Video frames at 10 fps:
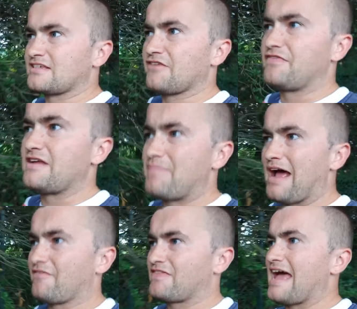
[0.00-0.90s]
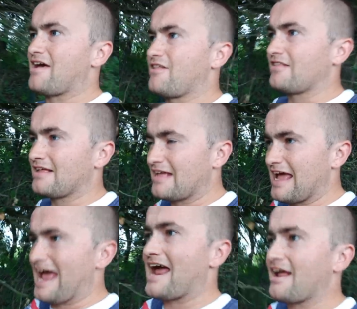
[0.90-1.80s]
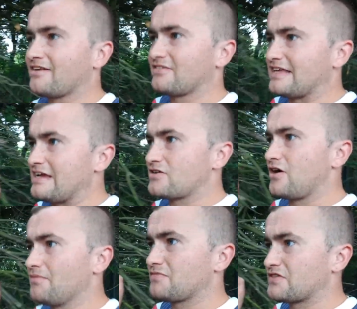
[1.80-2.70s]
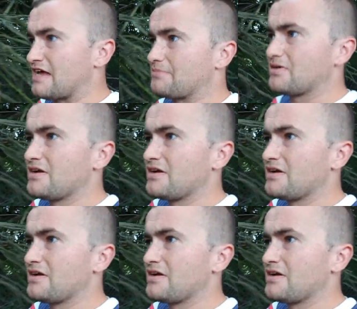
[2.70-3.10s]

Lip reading: something about that and the concept